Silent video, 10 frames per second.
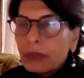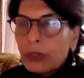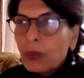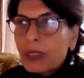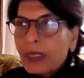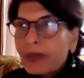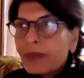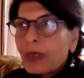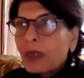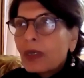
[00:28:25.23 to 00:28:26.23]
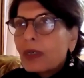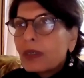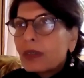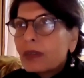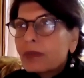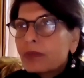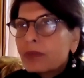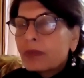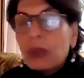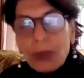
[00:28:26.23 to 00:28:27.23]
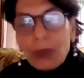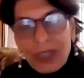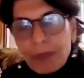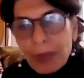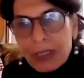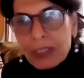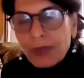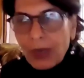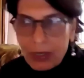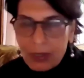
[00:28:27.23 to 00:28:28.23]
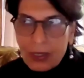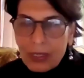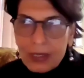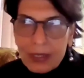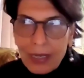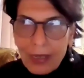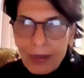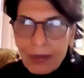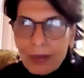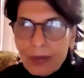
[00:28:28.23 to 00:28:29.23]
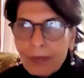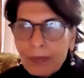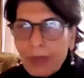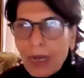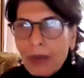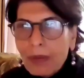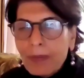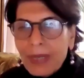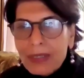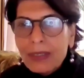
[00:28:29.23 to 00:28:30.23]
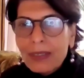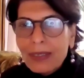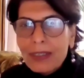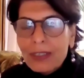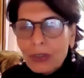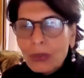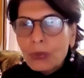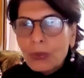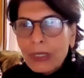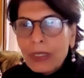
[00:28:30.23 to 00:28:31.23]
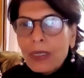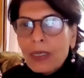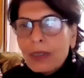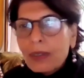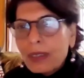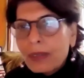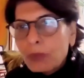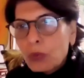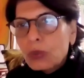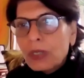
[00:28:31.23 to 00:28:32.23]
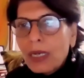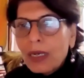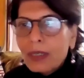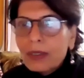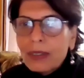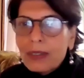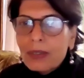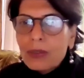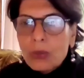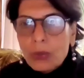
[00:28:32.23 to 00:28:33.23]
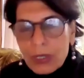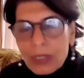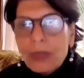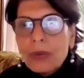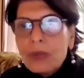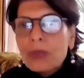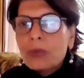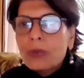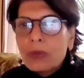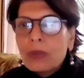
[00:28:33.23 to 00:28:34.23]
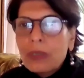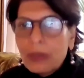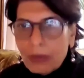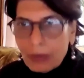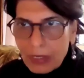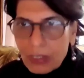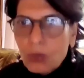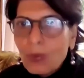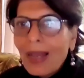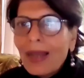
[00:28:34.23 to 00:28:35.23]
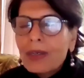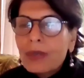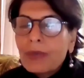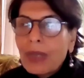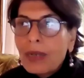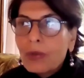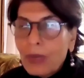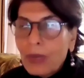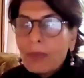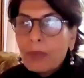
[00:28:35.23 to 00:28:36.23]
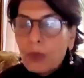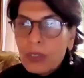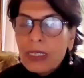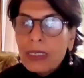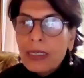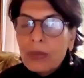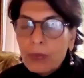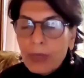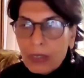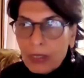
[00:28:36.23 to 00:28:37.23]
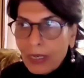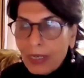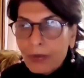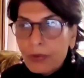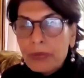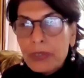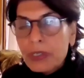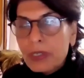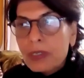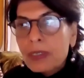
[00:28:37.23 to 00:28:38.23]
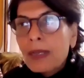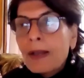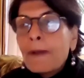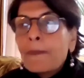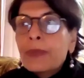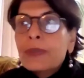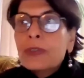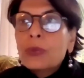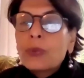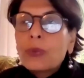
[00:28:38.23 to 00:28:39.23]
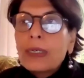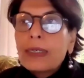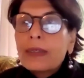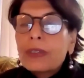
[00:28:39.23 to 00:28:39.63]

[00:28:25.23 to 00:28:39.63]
we don't have, we have pulse flours, things like besan and sattu and the moong dal attas. So these are also good things to add, and to add protein and to make the diet nutritious. So